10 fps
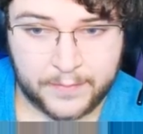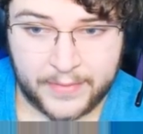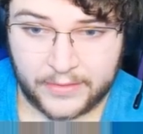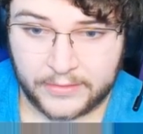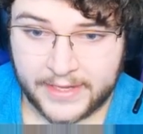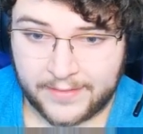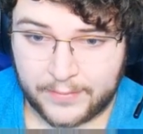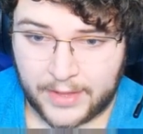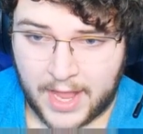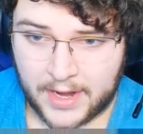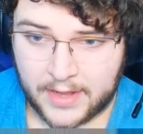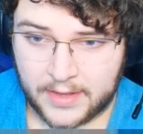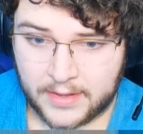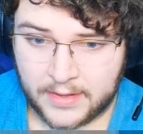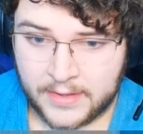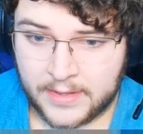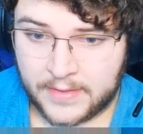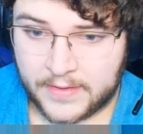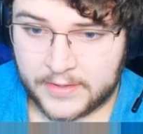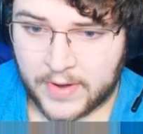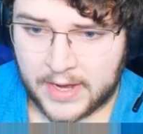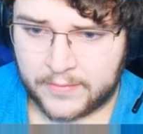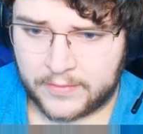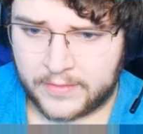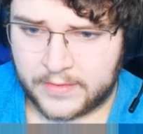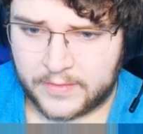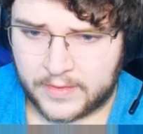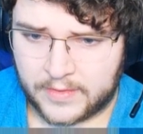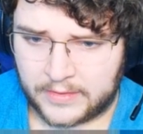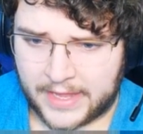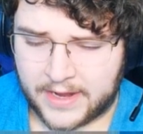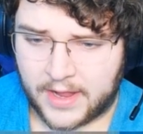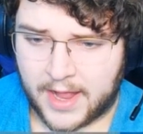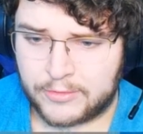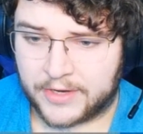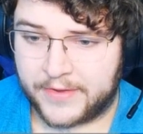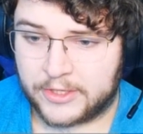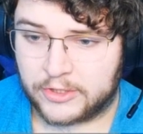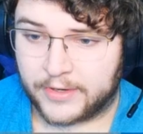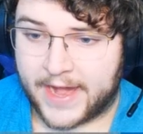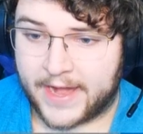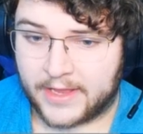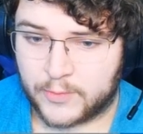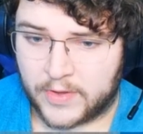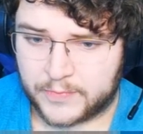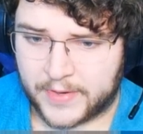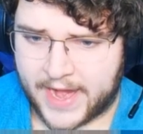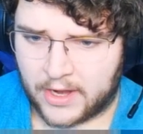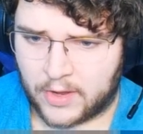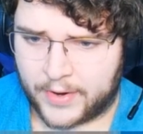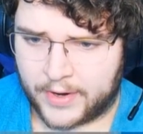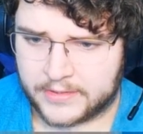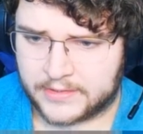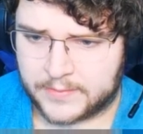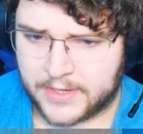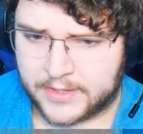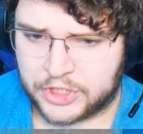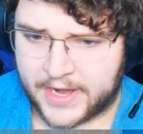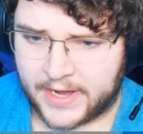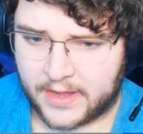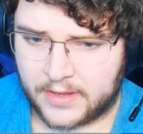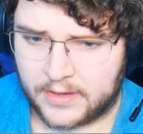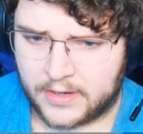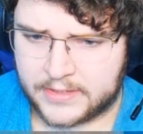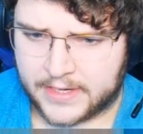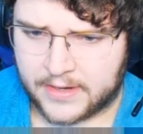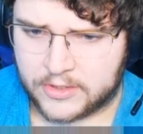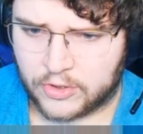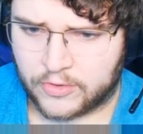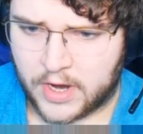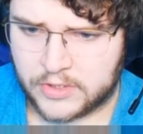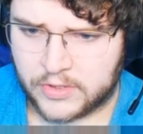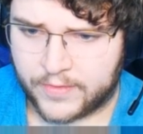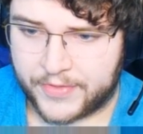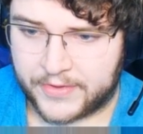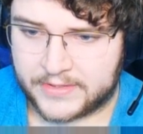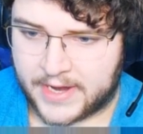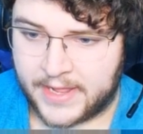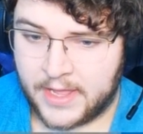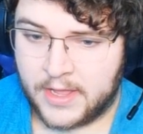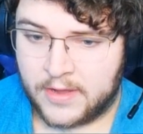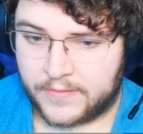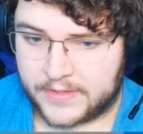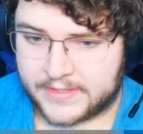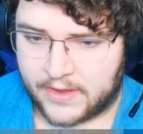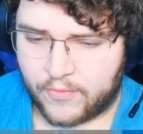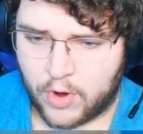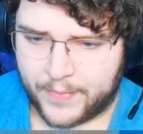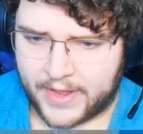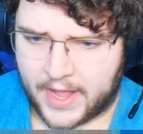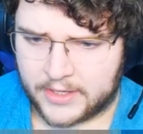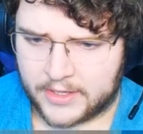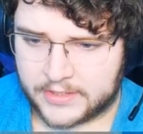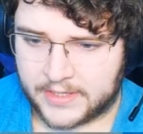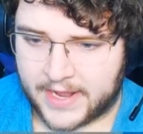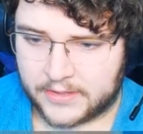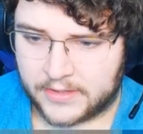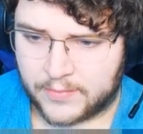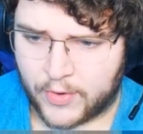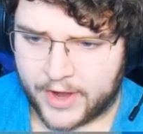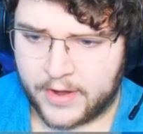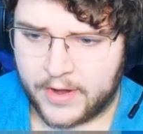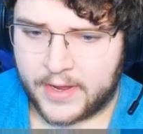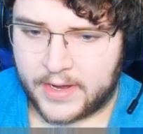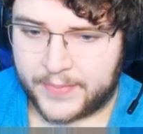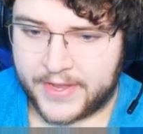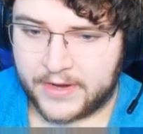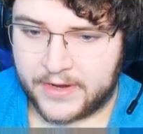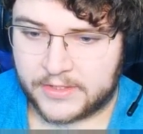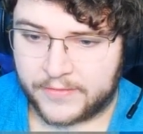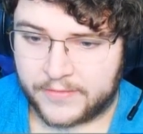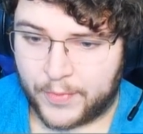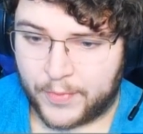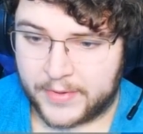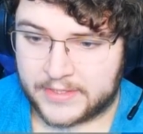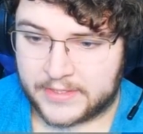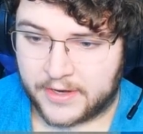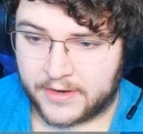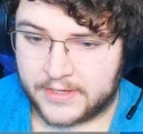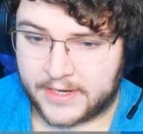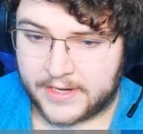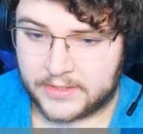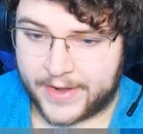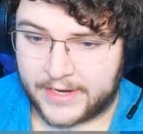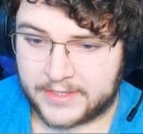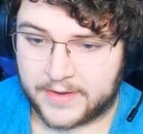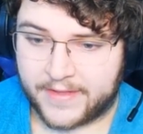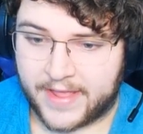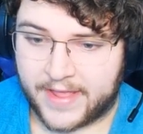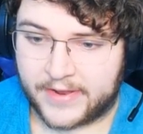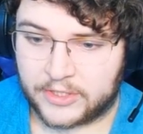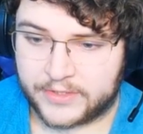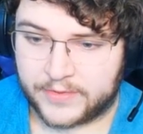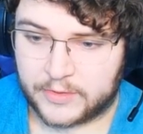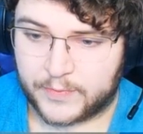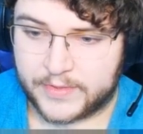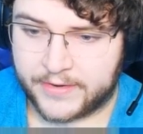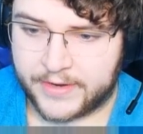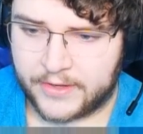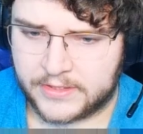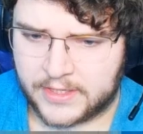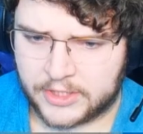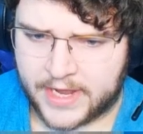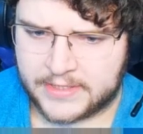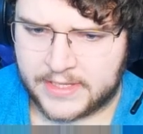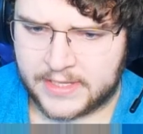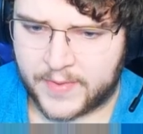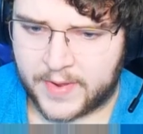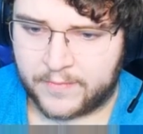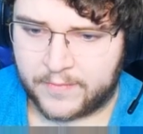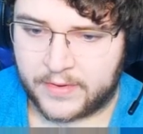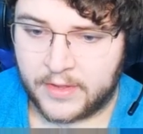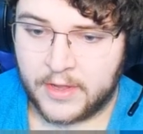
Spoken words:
building block? This rock-like object features organic as well as mechanical parts, sometimes genetic technological crossover with the design for the self-warping constructs encountered somewhere. It appears to serve no purpose in its current state. It's awaiting some sort of activation sequence. Materials such as this may have been